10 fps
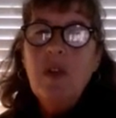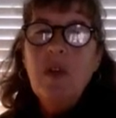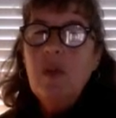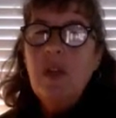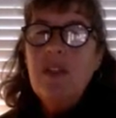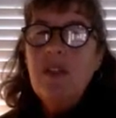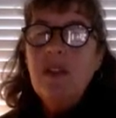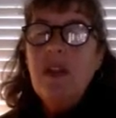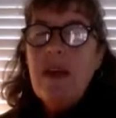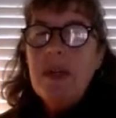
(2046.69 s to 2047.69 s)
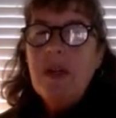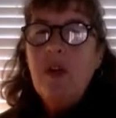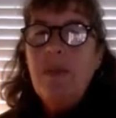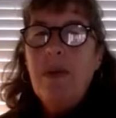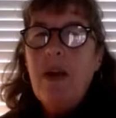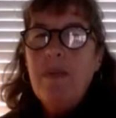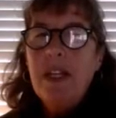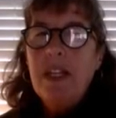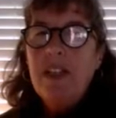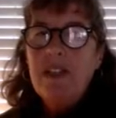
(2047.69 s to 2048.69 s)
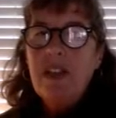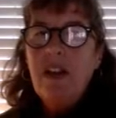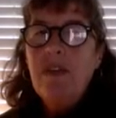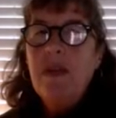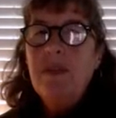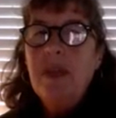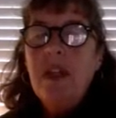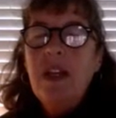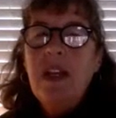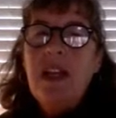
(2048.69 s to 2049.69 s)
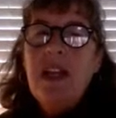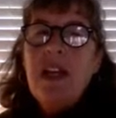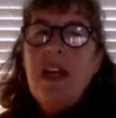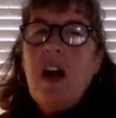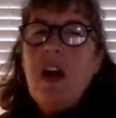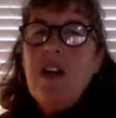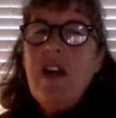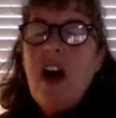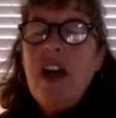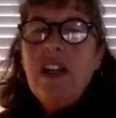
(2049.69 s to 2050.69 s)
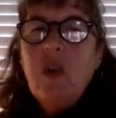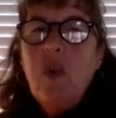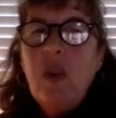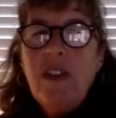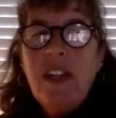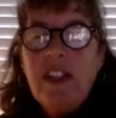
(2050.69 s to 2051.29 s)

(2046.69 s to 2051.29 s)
these chemical properties of them are not equivalent.